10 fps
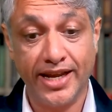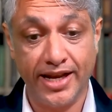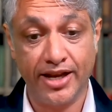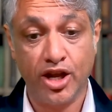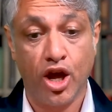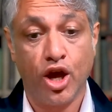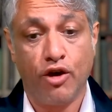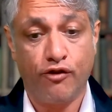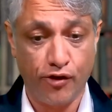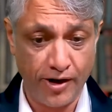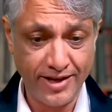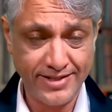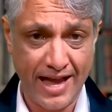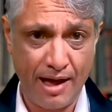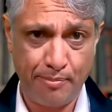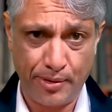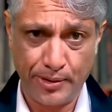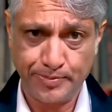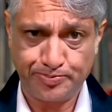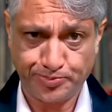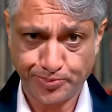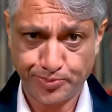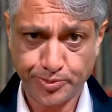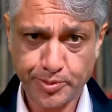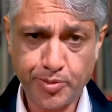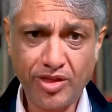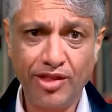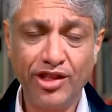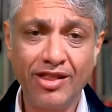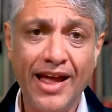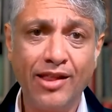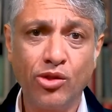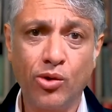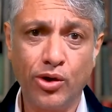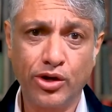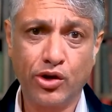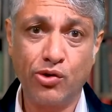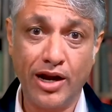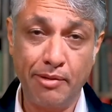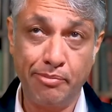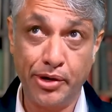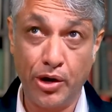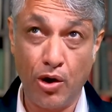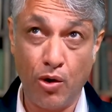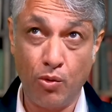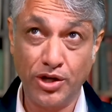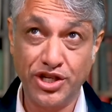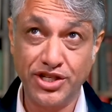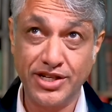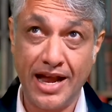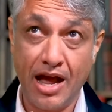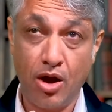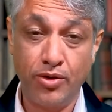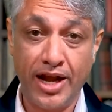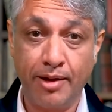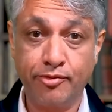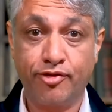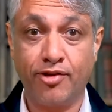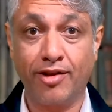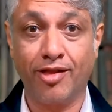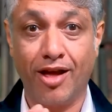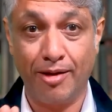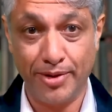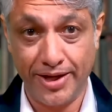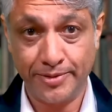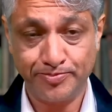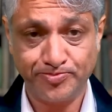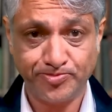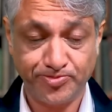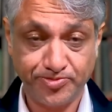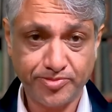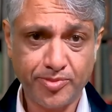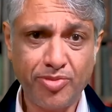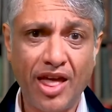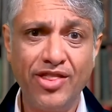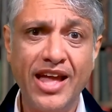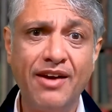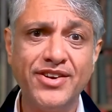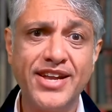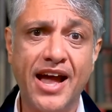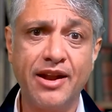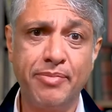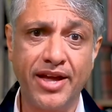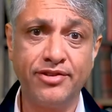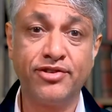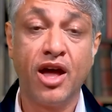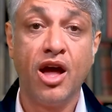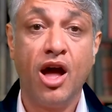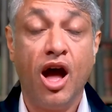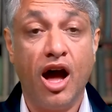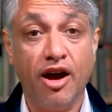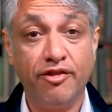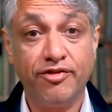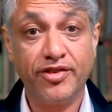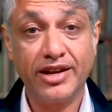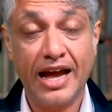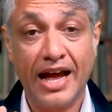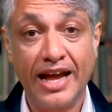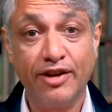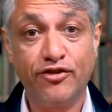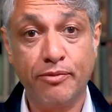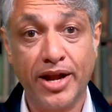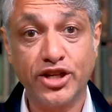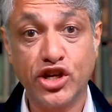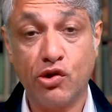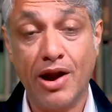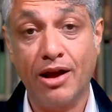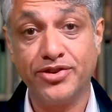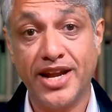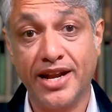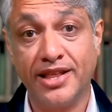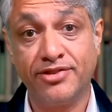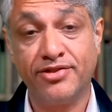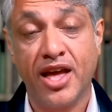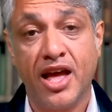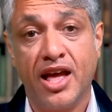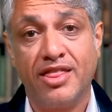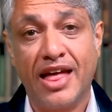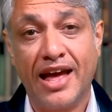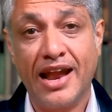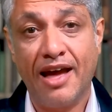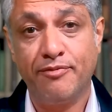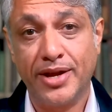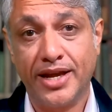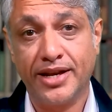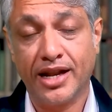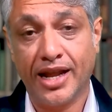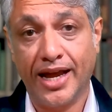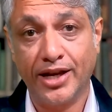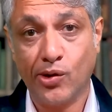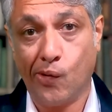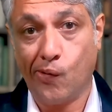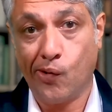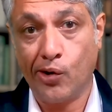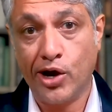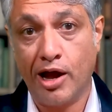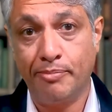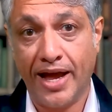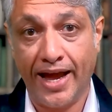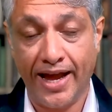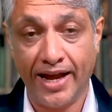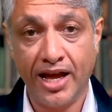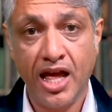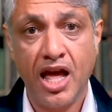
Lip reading: in it. For example, the Landlord Credit Bureau, which is now named Front Lobby, they have a database of information around tenants that have been late or not paying